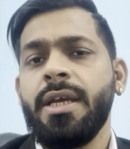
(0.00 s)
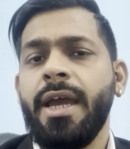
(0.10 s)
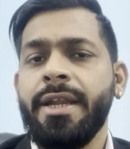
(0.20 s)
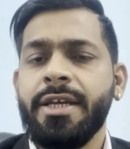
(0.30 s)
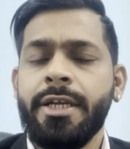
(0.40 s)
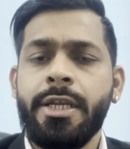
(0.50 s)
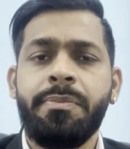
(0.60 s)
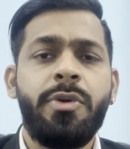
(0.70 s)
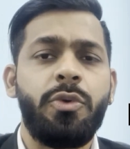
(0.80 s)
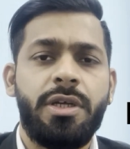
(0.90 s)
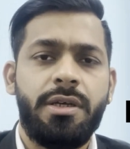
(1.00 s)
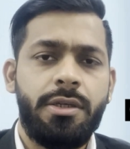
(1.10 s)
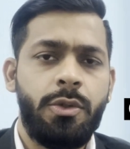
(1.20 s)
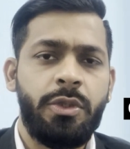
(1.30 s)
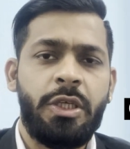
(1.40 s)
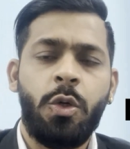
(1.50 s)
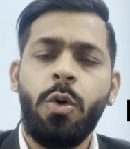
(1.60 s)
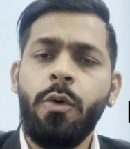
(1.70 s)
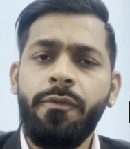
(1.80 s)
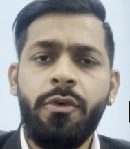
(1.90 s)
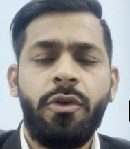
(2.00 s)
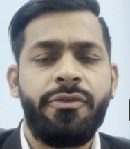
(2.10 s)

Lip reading: and contribute to the overall